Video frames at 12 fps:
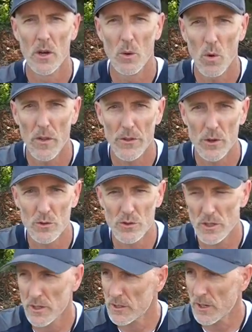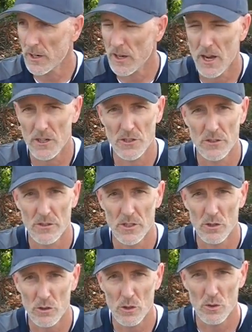what those concoctions
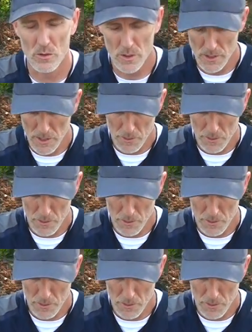include.